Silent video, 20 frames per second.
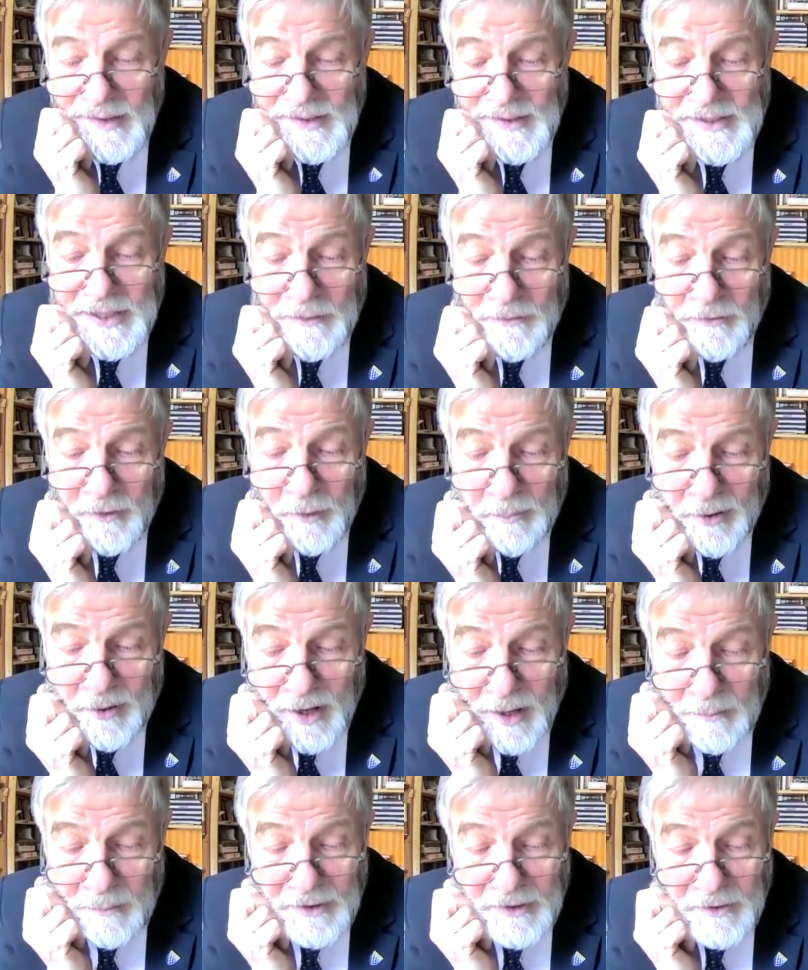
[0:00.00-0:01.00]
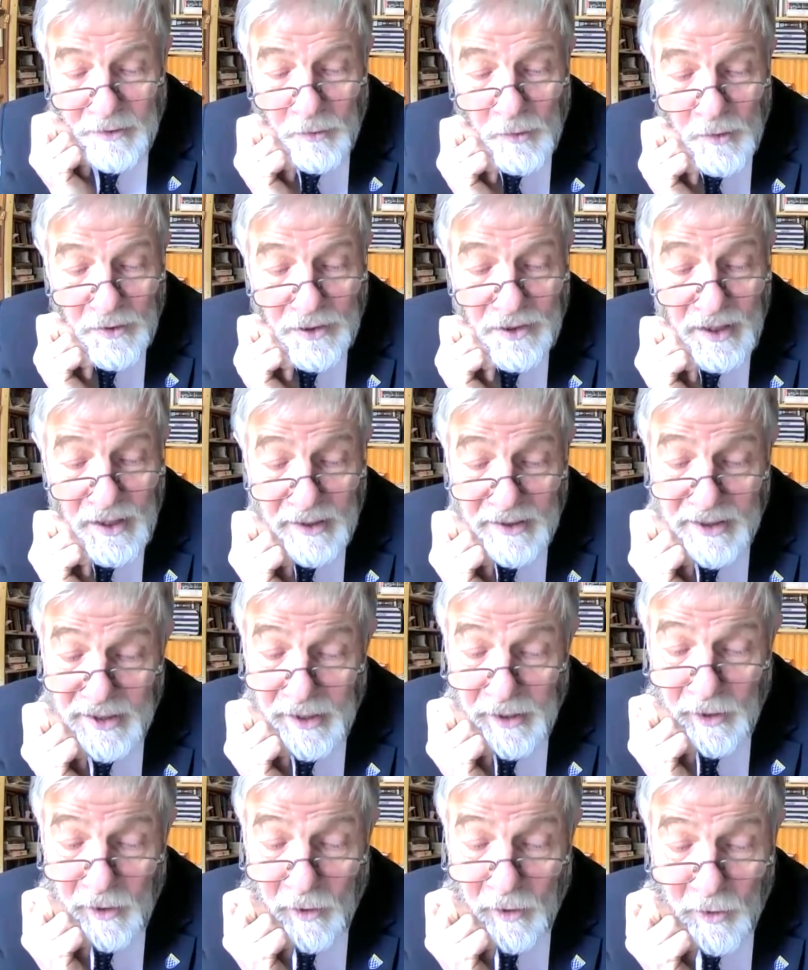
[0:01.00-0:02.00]
Several prominent Orthodox
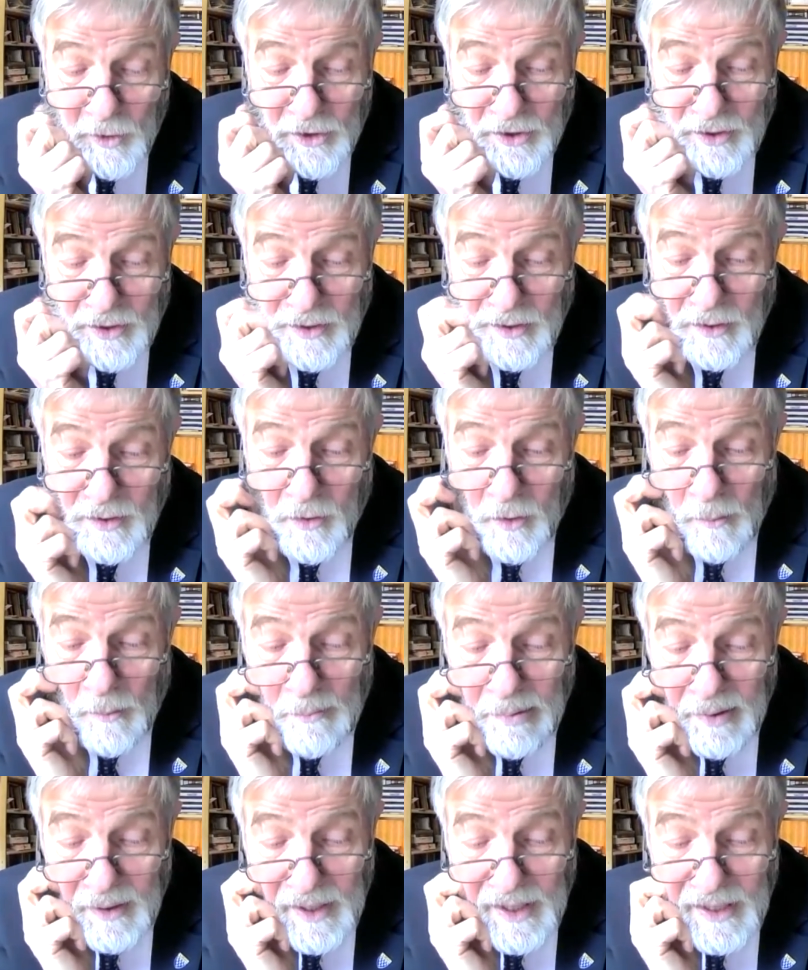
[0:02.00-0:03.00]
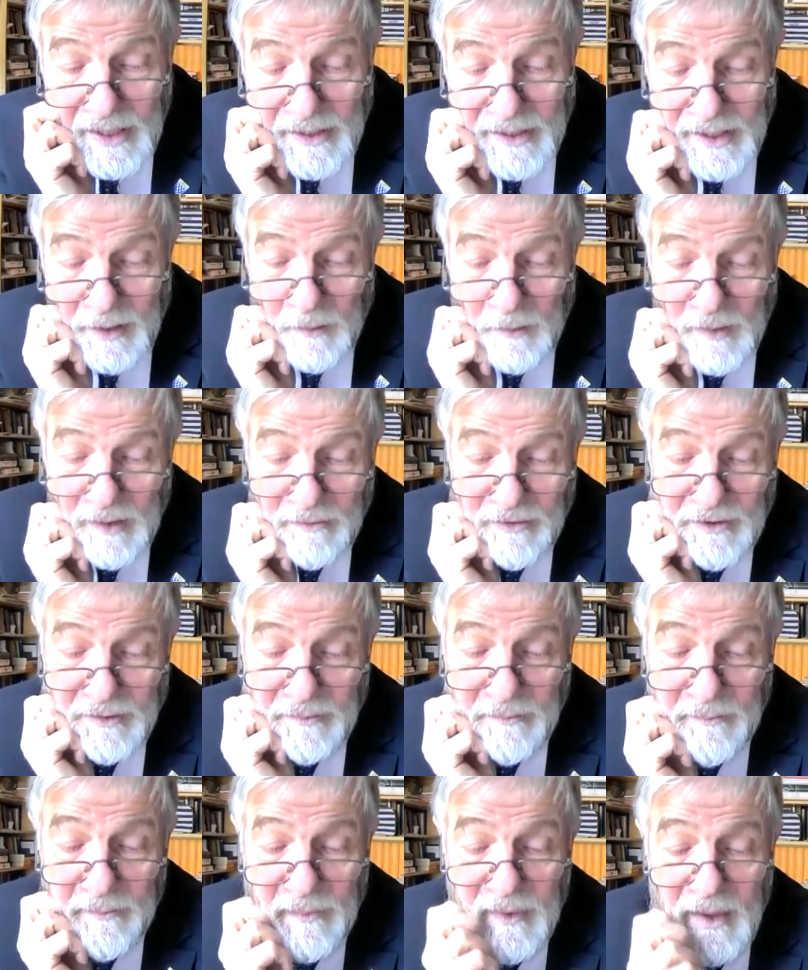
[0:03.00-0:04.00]
theologians complain, however,